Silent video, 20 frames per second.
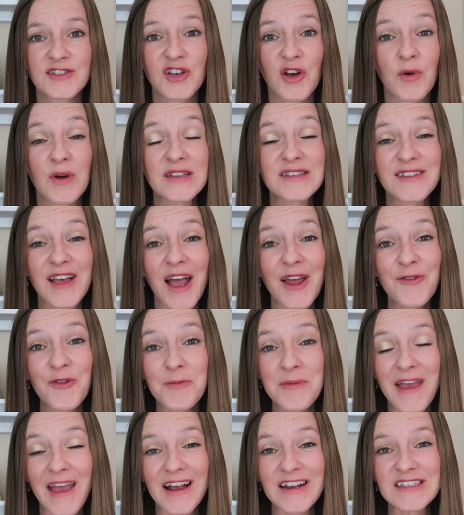So aside
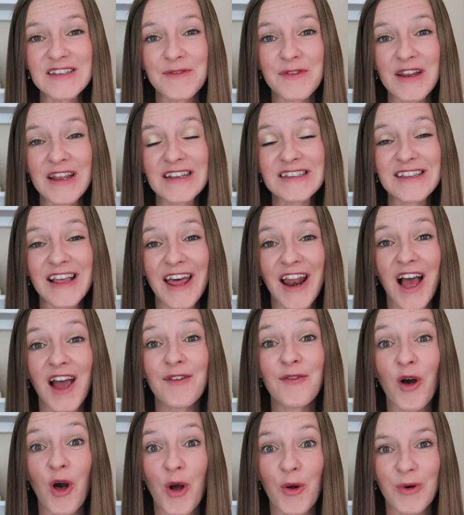from the activities that
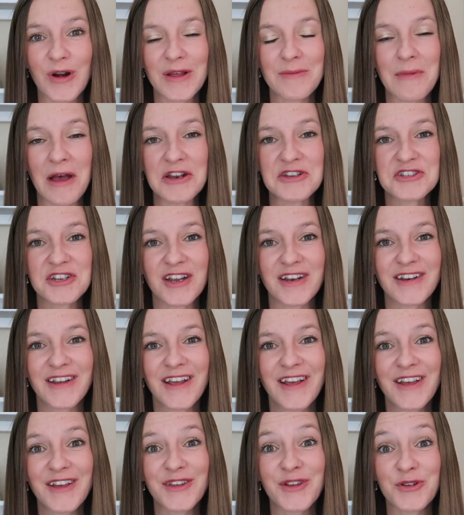I've already mentioned,
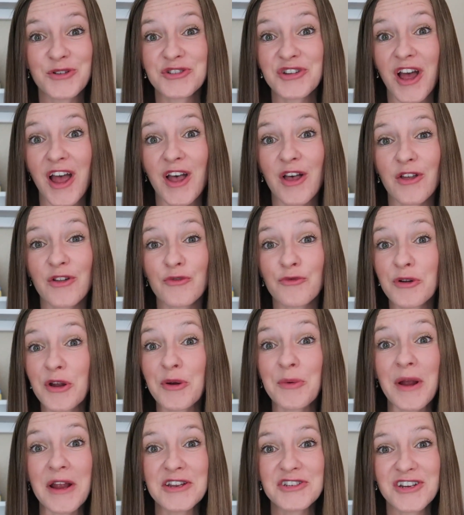your child
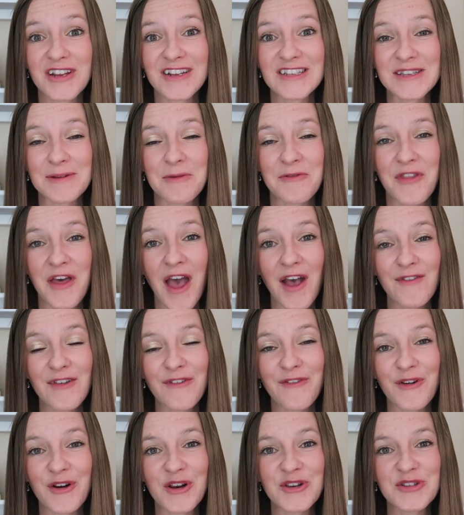rearranging some of the heavy
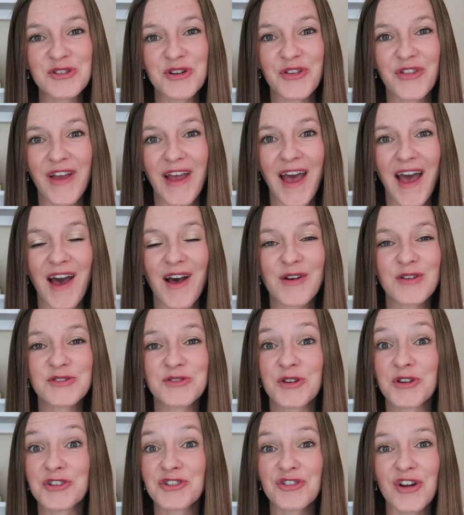furniture in the house
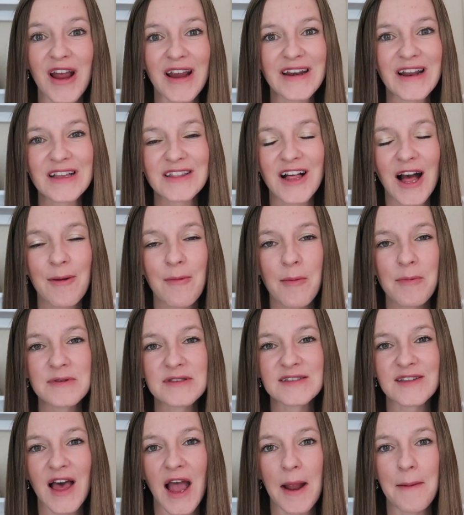or trying to climb up a
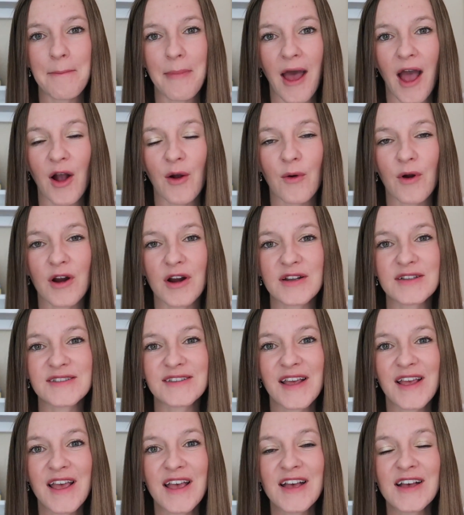slide backwards,
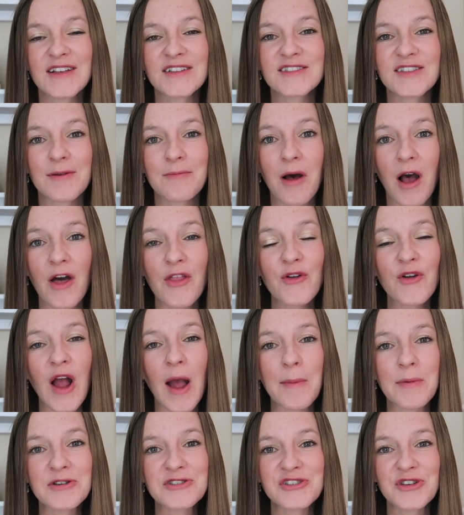some other
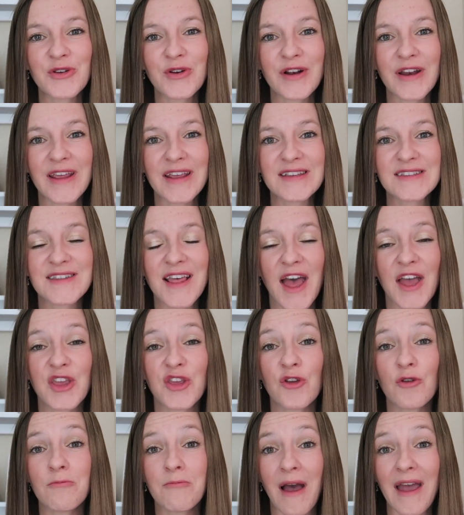opportunities that
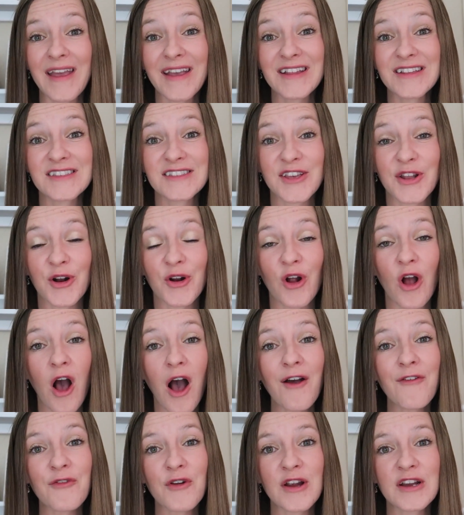you might consider
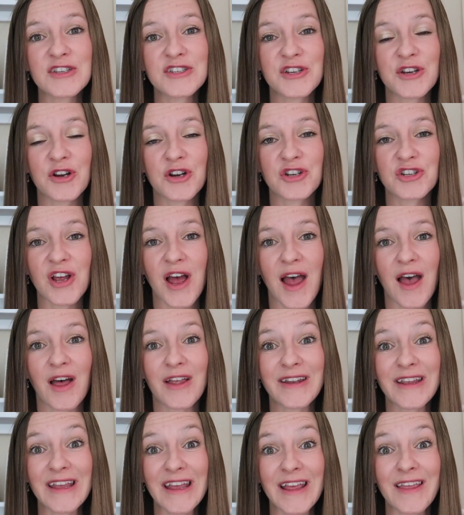offering to your
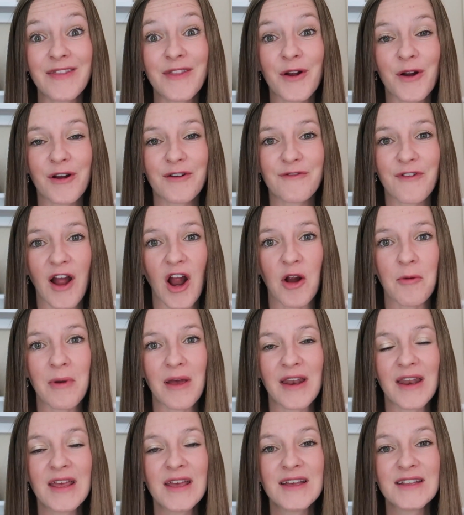child in their
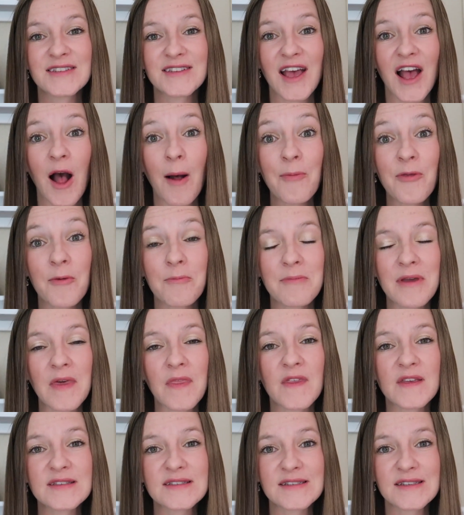environment to help them
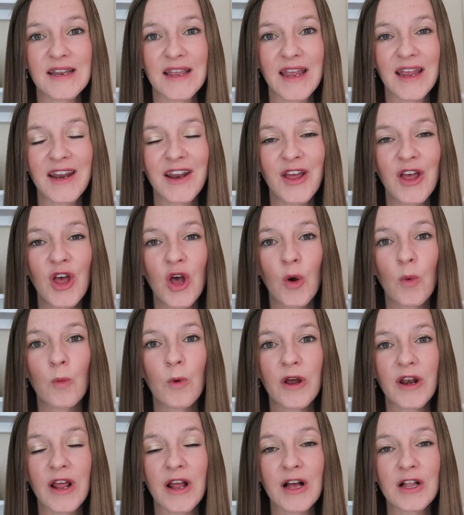meet this need
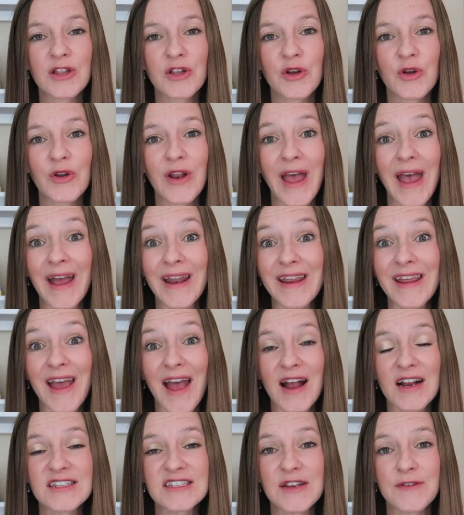would include include any
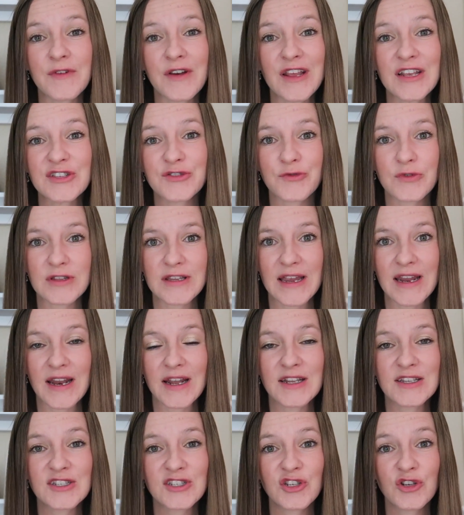activities
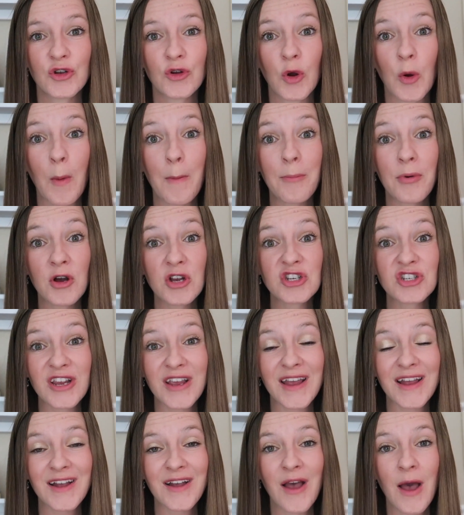related to
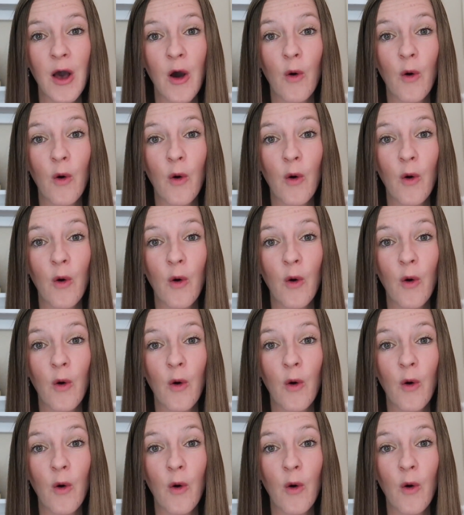pushing